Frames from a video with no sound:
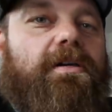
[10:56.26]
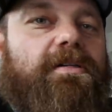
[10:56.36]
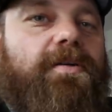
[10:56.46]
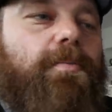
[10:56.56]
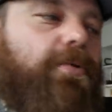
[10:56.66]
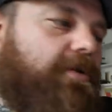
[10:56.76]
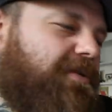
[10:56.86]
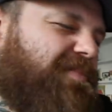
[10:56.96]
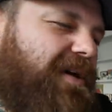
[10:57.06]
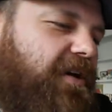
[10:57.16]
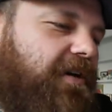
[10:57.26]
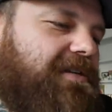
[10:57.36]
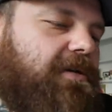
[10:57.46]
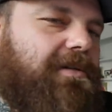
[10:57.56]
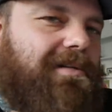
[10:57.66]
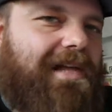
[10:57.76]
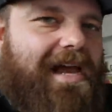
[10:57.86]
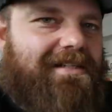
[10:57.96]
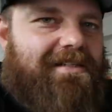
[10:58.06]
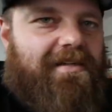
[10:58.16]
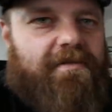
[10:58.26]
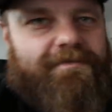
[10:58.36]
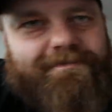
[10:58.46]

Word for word: is pretty much better. He's on his last